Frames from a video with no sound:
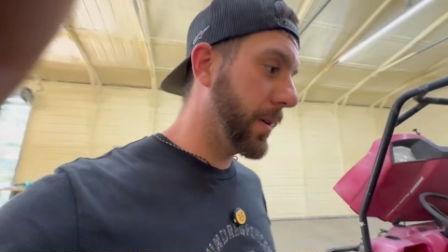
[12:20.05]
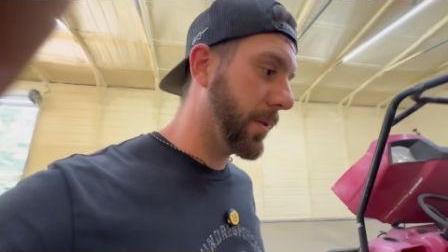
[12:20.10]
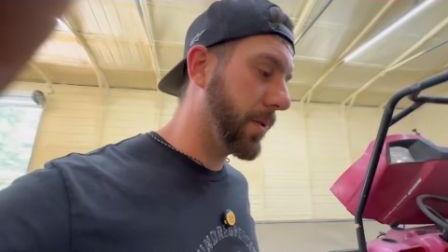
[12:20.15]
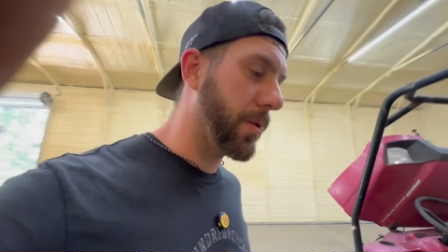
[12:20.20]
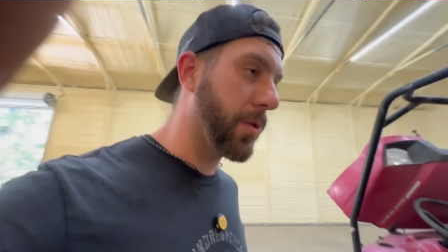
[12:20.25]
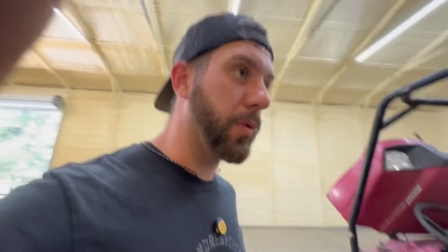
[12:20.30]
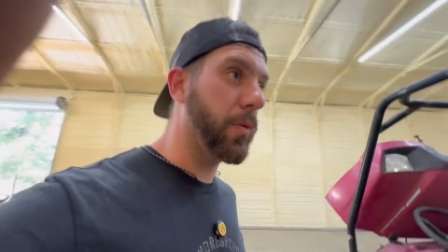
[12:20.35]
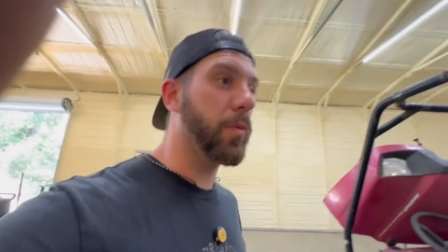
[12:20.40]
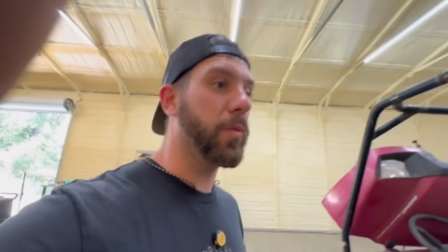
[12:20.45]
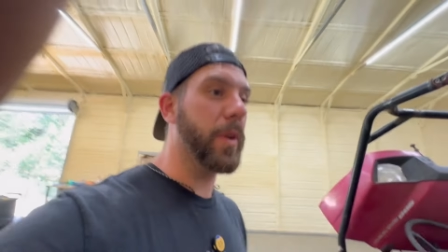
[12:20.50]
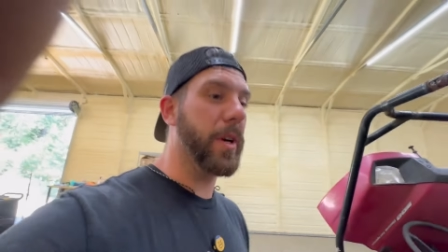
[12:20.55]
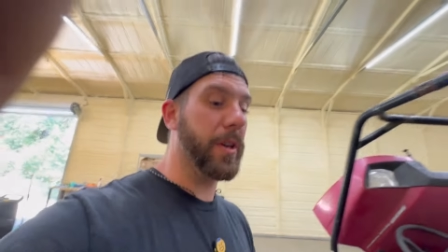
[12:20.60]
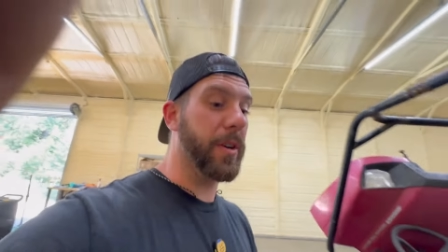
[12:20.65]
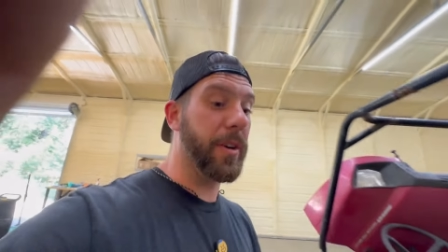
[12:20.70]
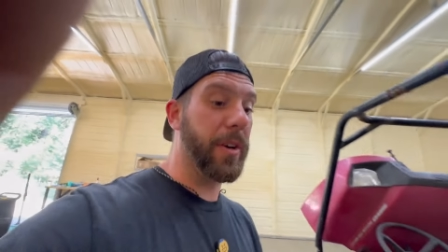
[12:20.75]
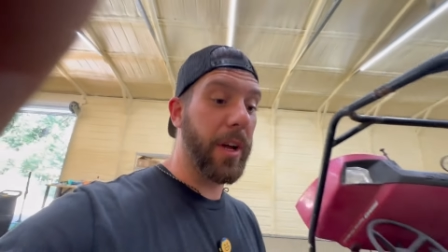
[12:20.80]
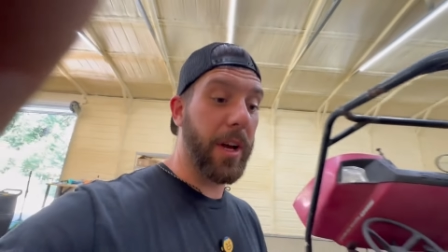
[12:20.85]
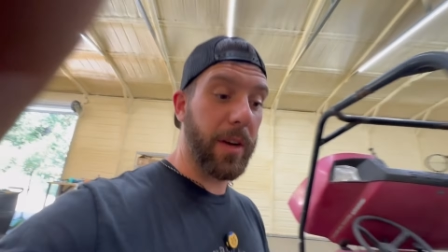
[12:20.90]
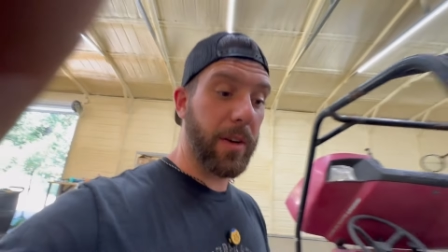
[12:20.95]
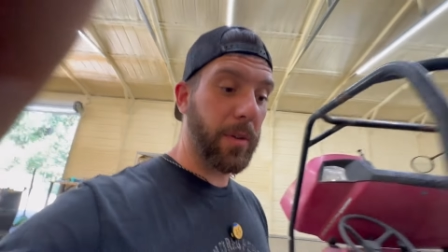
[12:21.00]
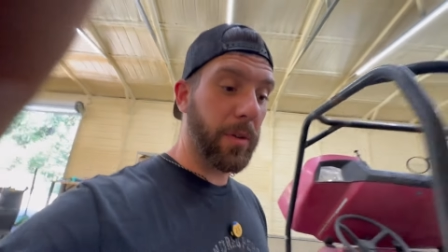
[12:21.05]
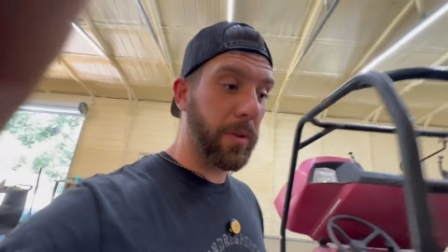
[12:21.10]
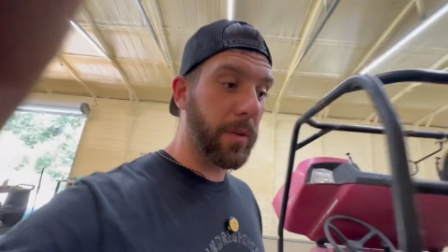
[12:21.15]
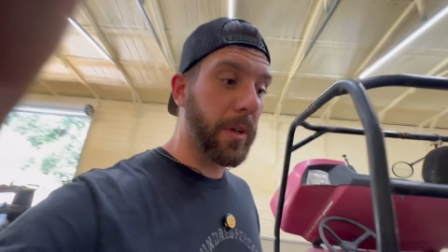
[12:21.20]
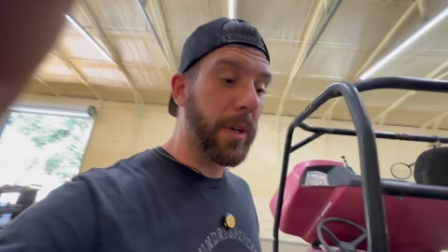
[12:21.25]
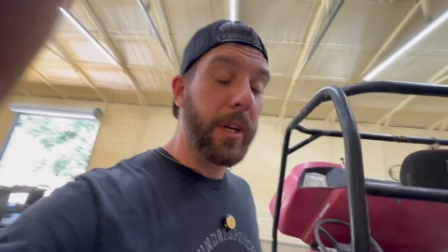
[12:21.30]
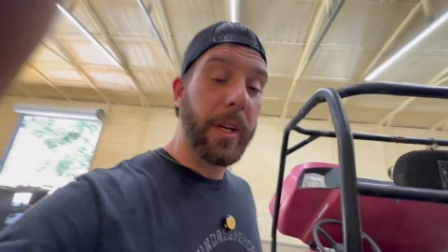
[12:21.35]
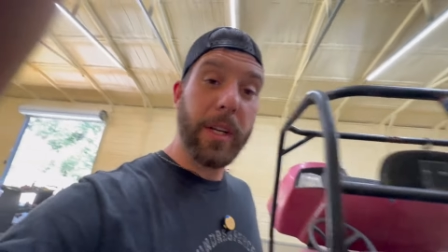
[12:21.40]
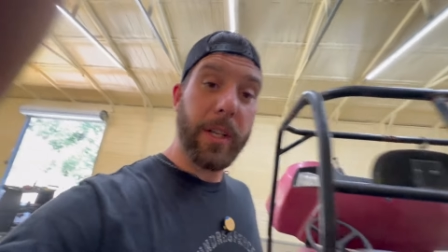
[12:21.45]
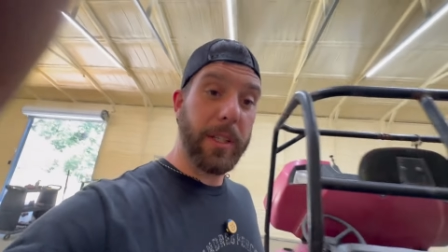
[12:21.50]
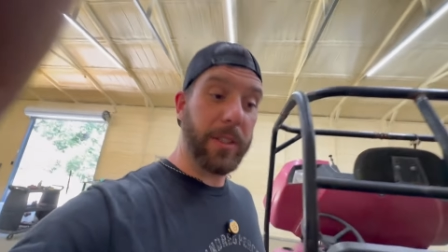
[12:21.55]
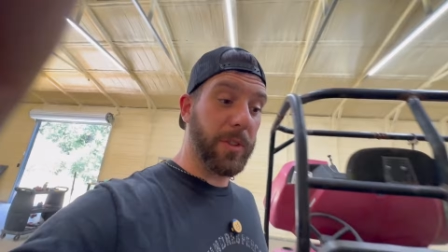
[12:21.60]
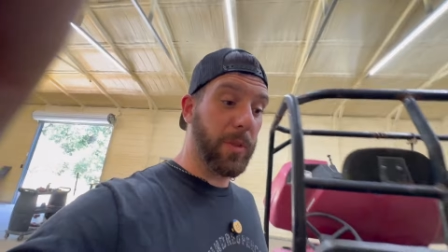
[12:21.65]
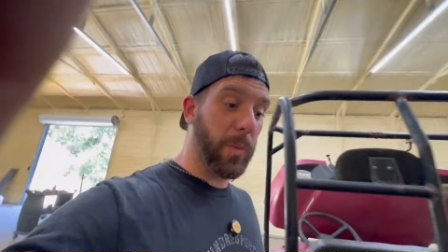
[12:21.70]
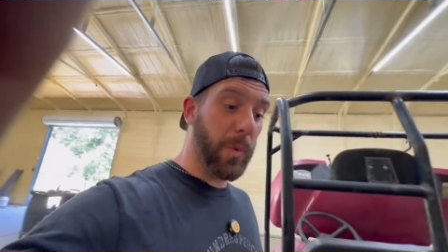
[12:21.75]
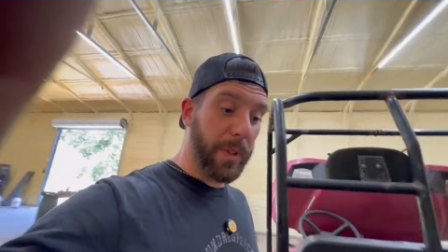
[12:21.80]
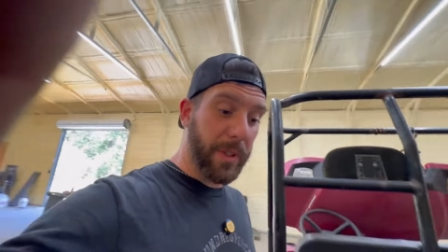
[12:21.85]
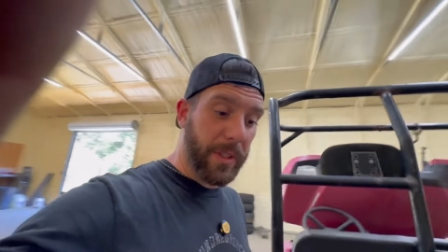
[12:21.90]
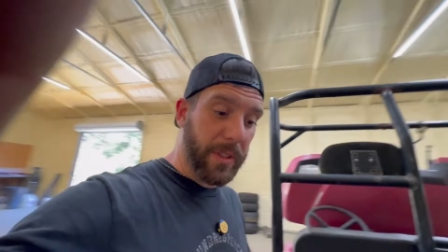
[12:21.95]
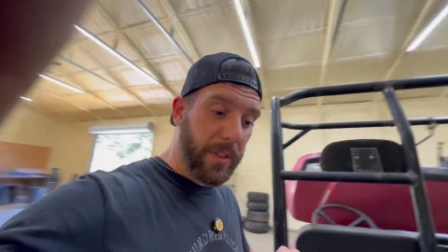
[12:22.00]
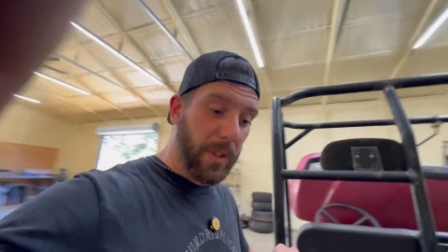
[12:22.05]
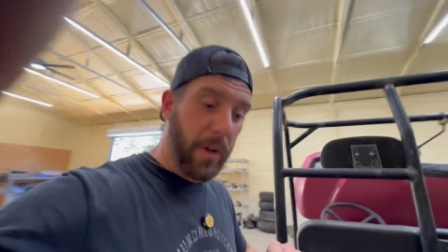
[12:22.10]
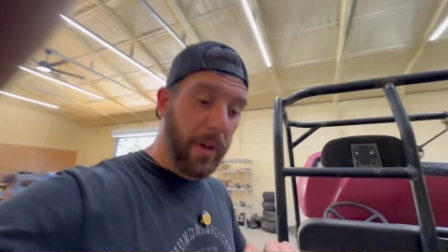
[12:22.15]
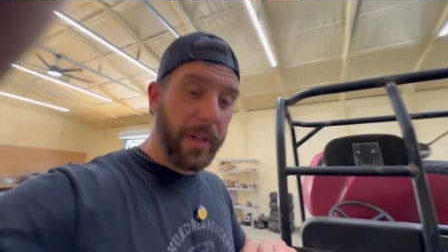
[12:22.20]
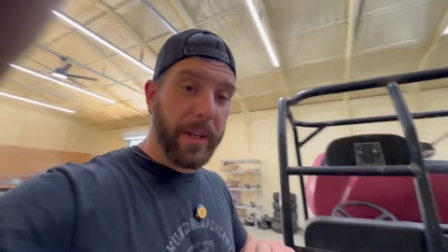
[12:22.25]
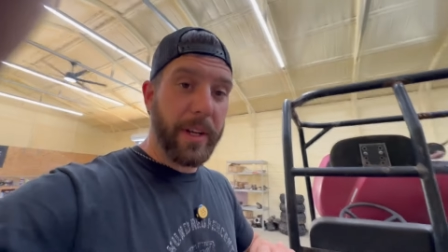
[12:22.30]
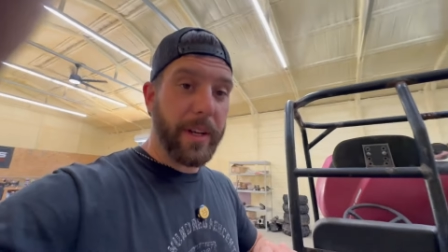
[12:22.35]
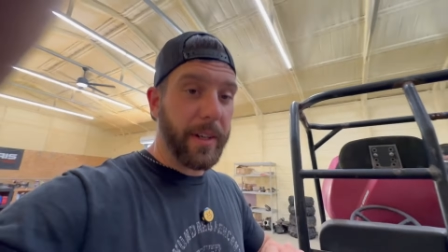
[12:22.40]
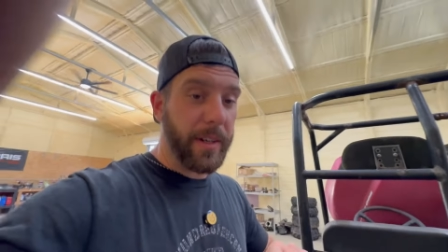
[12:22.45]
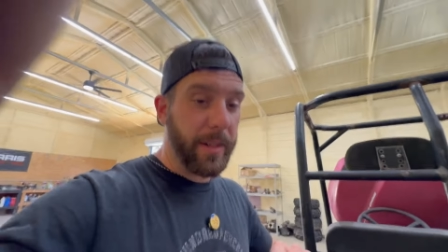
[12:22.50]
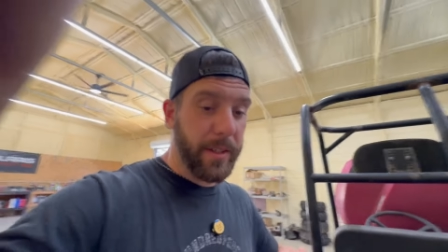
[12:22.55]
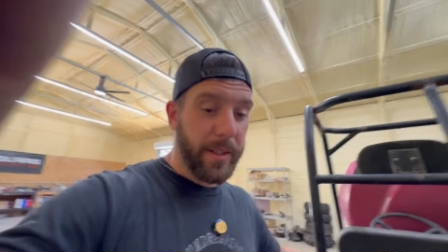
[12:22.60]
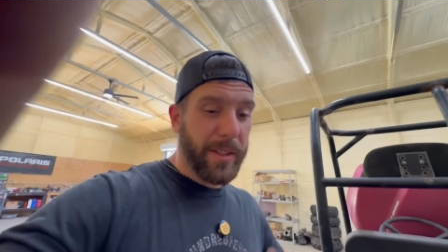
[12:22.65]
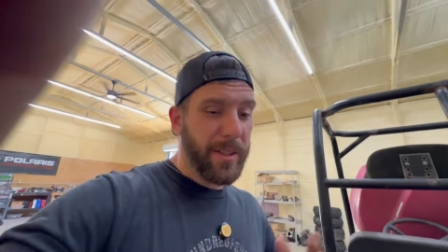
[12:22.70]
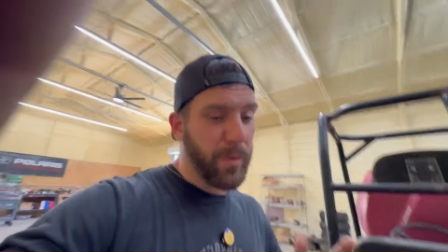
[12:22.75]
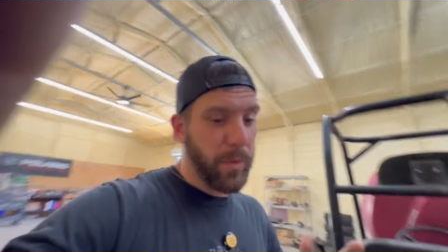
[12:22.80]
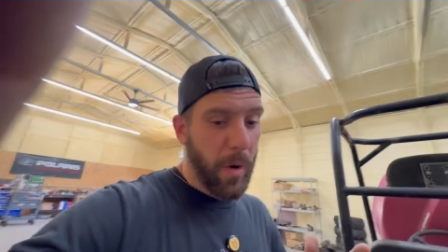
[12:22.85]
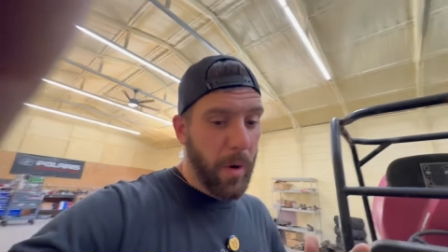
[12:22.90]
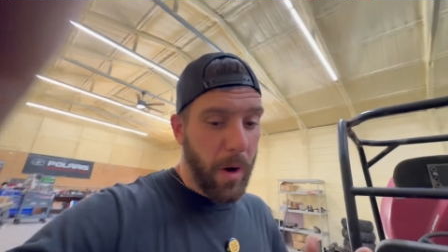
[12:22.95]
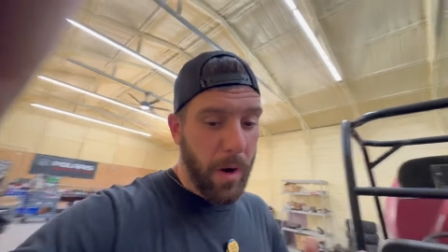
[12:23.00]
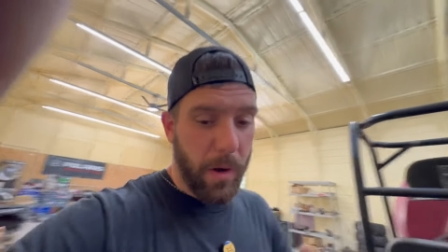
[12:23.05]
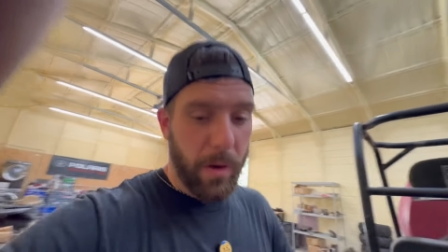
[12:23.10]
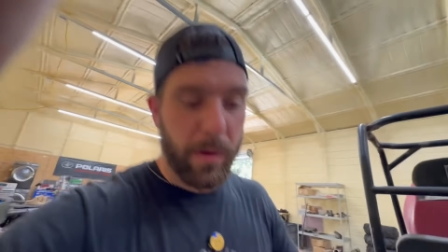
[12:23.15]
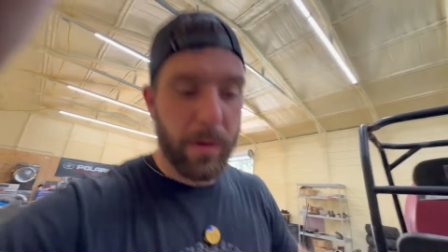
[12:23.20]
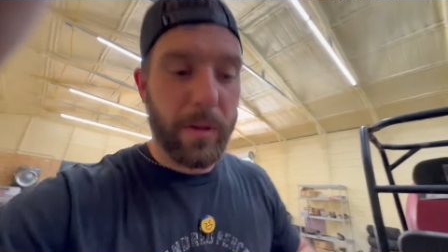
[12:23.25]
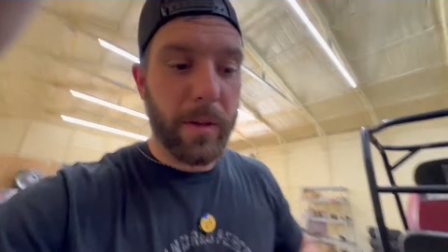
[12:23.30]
new rear knuckle, because the one that's on here is wrong.